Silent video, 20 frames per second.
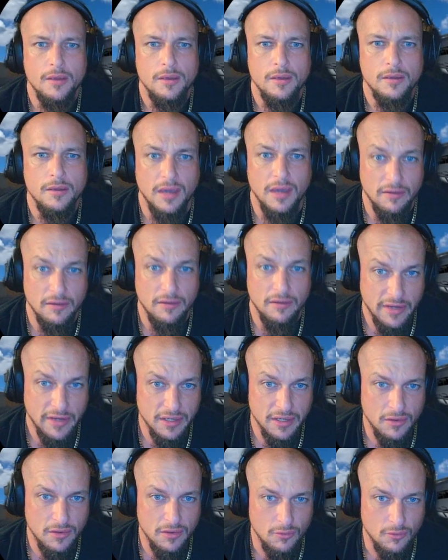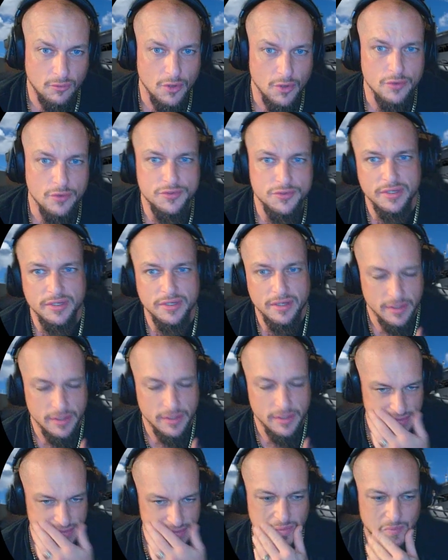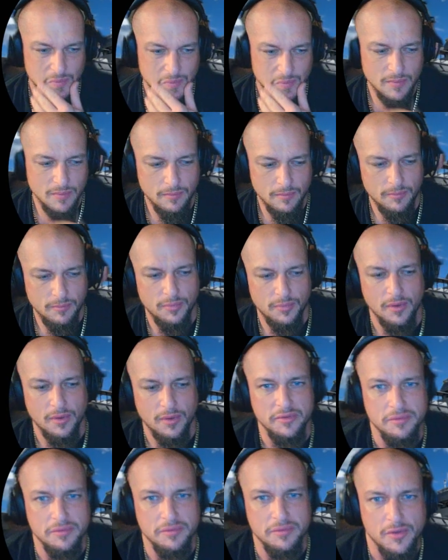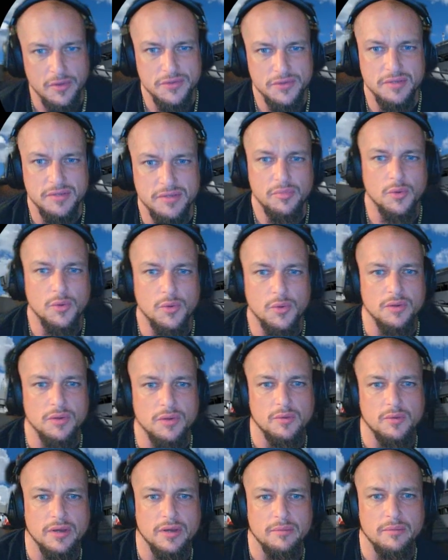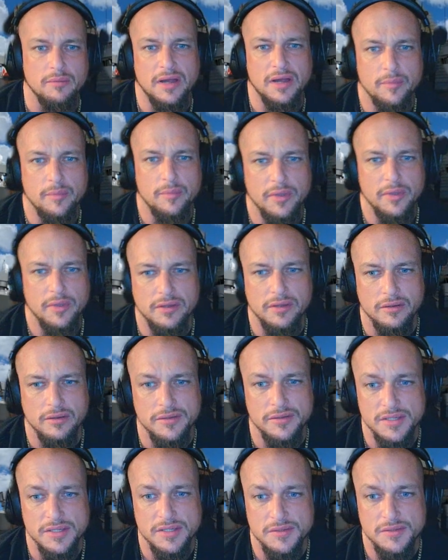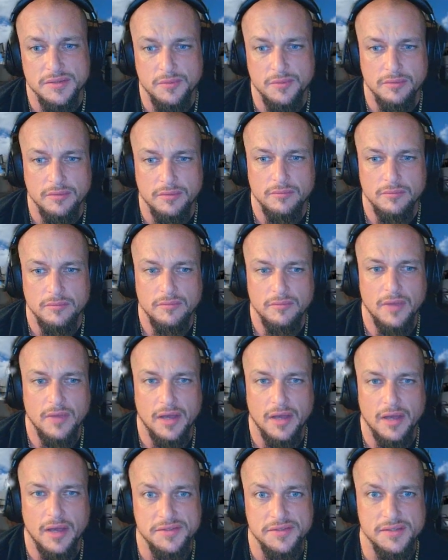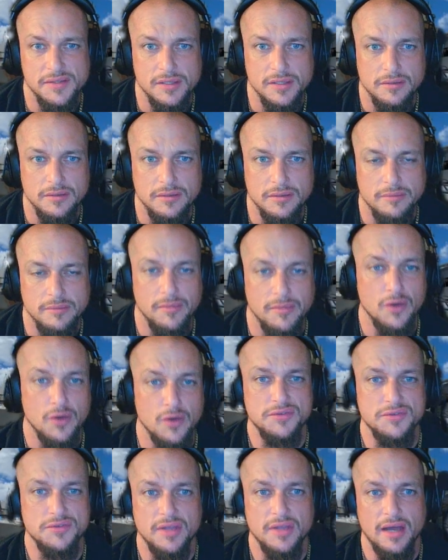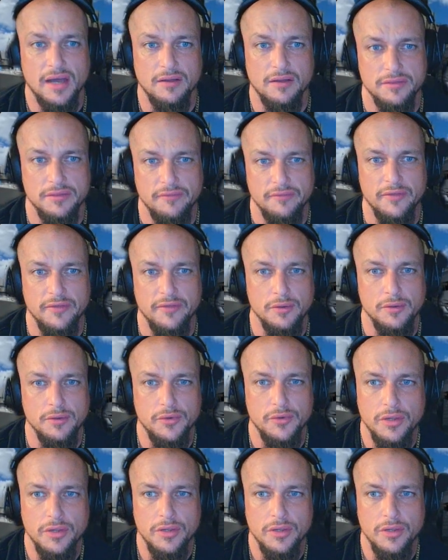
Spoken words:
Galvanic corrosion is probably the most important one in my opinion, because that's what I see the most out in the field.